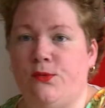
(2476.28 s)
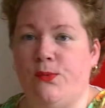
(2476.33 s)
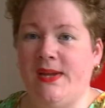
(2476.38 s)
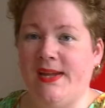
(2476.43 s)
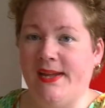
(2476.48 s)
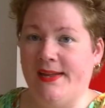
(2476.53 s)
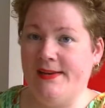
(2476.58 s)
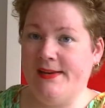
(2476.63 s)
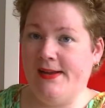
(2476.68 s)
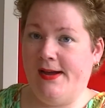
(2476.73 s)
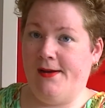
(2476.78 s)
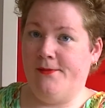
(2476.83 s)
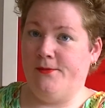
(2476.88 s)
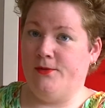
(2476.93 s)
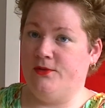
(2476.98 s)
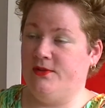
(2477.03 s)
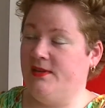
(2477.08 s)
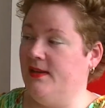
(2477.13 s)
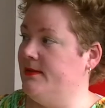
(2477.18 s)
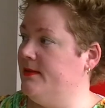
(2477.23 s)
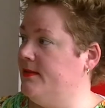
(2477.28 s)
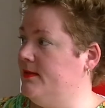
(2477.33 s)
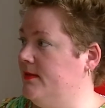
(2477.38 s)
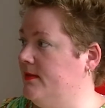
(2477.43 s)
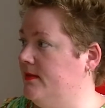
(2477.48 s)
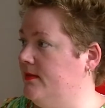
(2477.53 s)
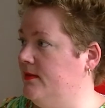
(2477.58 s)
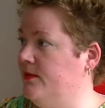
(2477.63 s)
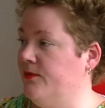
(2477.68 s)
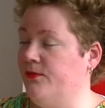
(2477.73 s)
weekend I will test
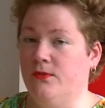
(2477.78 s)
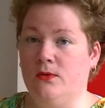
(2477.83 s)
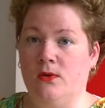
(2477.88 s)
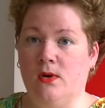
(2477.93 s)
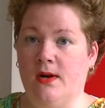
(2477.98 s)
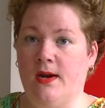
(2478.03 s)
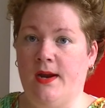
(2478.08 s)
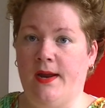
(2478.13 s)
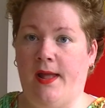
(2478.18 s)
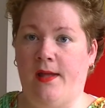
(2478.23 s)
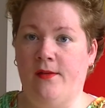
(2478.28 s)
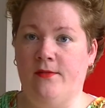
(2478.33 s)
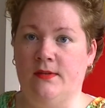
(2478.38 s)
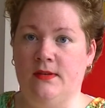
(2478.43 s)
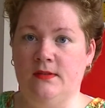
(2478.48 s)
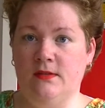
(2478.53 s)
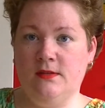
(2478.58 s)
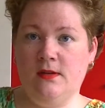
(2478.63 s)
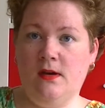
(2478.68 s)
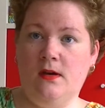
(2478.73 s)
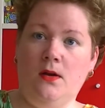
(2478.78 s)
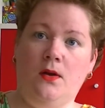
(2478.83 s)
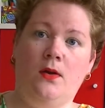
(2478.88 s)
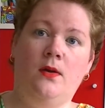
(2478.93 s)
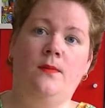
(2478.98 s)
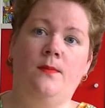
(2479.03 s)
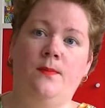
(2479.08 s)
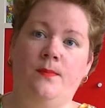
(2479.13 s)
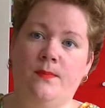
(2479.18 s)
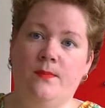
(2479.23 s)
the 4 I have in stock
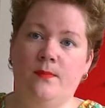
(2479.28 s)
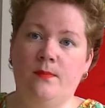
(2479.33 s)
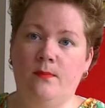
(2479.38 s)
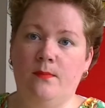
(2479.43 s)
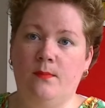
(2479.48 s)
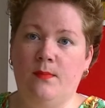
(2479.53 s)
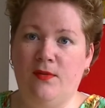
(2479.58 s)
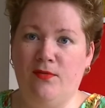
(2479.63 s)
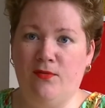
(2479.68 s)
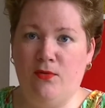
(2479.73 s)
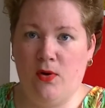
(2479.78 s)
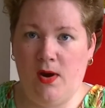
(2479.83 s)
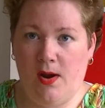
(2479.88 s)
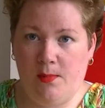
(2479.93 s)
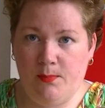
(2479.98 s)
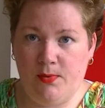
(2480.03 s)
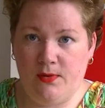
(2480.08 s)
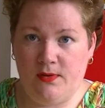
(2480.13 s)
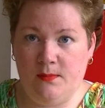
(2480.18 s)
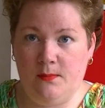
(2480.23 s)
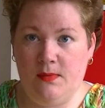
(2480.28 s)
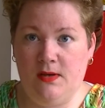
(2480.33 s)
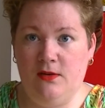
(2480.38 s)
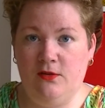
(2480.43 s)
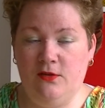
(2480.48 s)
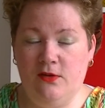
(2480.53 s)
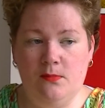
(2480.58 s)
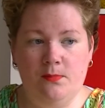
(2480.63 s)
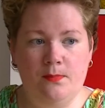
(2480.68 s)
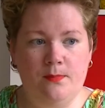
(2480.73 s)
before I put them in the
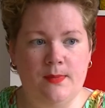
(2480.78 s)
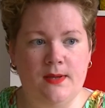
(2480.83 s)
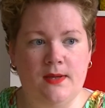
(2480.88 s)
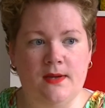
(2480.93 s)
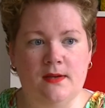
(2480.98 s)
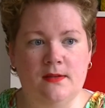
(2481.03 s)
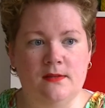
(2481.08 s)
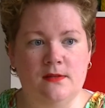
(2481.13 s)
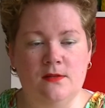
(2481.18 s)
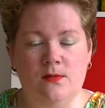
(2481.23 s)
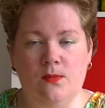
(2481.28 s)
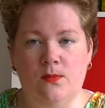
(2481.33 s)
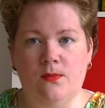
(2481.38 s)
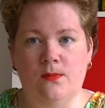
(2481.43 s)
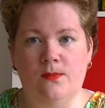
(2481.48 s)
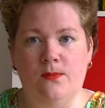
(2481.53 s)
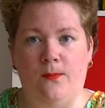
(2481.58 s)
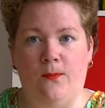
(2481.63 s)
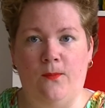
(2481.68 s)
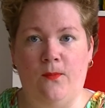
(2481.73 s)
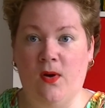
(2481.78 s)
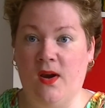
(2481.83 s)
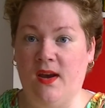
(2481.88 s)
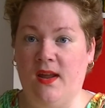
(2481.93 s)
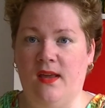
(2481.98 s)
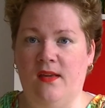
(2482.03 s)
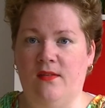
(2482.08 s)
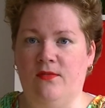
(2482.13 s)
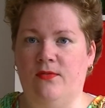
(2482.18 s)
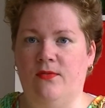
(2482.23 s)
shop, because what
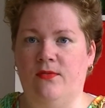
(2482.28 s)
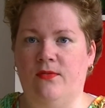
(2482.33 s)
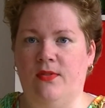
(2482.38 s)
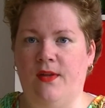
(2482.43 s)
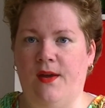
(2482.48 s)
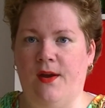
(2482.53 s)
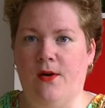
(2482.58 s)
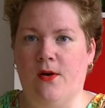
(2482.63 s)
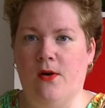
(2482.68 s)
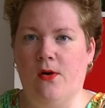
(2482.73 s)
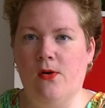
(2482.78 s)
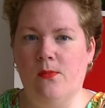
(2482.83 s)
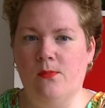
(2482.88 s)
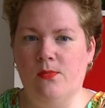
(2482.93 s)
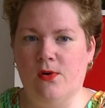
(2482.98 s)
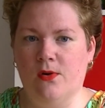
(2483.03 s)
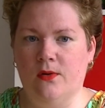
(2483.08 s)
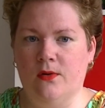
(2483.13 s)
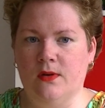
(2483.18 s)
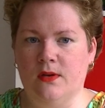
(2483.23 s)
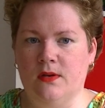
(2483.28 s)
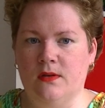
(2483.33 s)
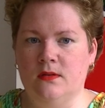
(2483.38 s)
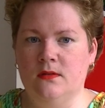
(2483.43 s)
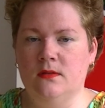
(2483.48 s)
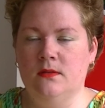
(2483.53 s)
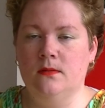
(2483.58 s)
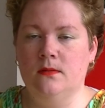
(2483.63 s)
if they are all broken?